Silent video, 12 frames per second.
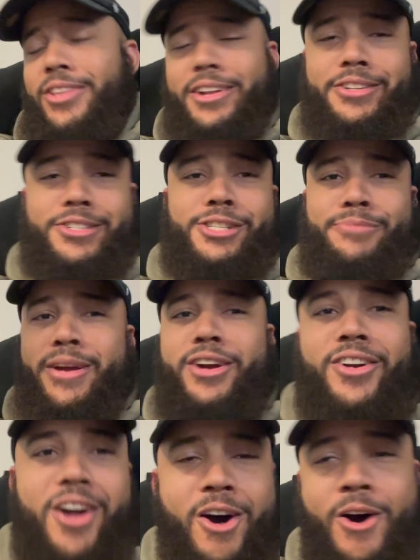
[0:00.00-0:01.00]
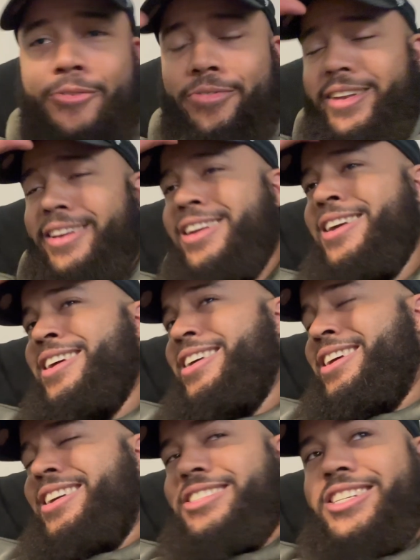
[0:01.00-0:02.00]
and Smirnoff and
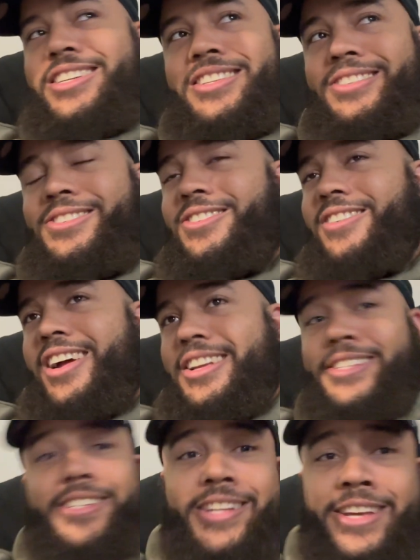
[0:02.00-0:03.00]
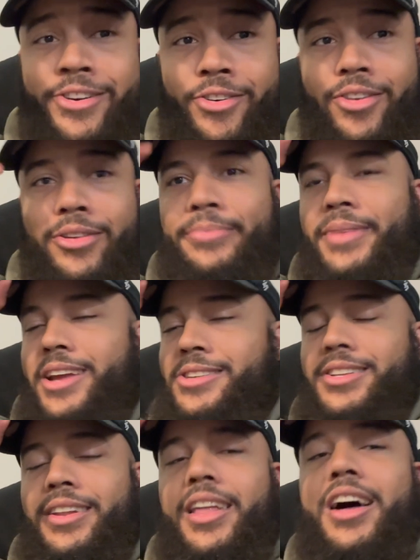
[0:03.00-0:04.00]
Jesus Christ, Seagram. I used
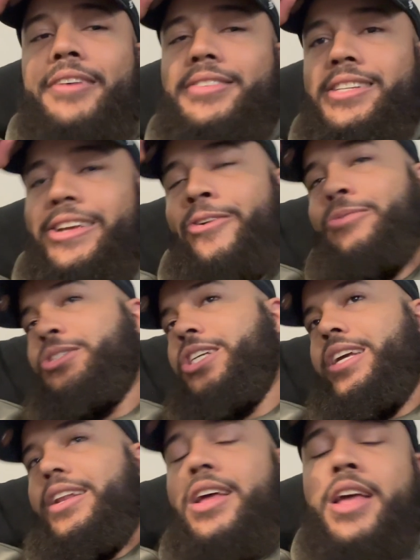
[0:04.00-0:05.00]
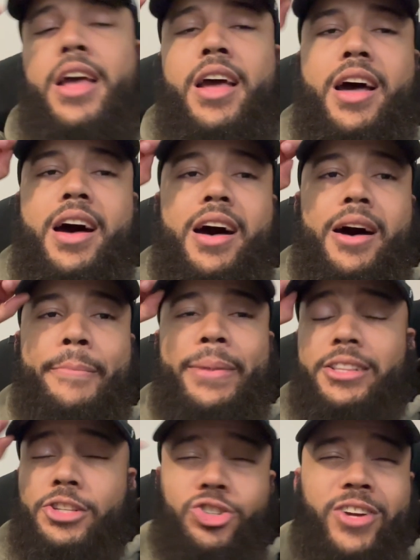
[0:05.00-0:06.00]
to love Seagram gin.
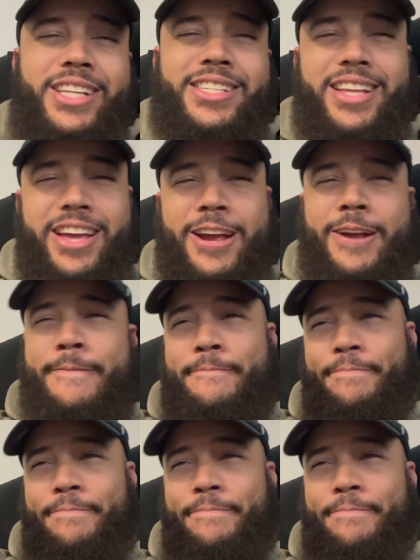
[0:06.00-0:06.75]
But the drinks there